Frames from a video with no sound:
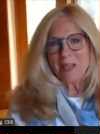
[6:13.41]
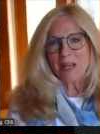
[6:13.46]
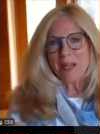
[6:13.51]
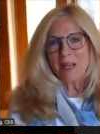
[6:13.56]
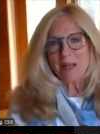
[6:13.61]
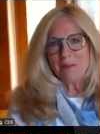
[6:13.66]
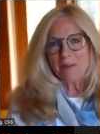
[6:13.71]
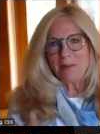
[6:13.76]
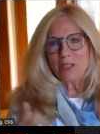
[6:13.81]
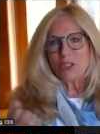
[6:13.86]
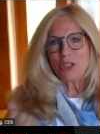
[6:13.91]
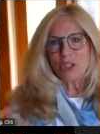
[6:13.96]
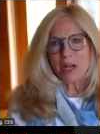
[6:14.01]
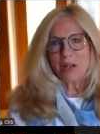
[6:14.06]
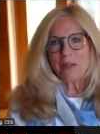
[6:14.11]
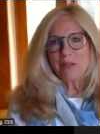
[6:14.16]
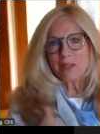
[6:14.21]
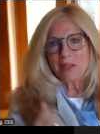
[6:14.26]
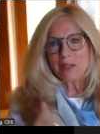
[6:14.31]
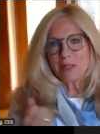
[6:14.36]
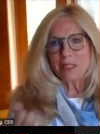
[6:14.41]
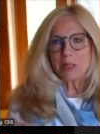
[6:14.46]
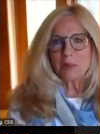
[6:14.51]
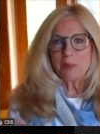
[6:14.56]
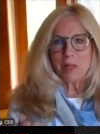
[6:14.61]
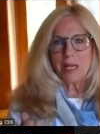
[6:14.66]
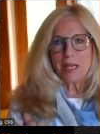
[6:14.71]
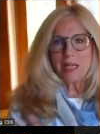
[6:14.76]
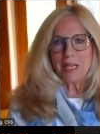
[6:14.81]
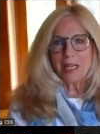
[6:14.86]
Um, as Jonathan
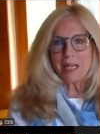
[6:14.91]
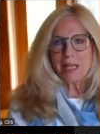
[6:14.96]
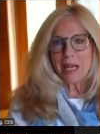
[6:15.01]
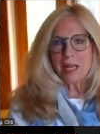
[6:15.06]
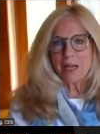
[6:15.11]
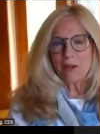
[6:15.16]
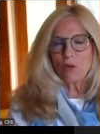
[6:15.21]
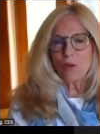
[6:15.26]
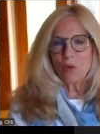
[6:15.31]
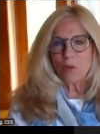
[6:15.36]
explained, I kind of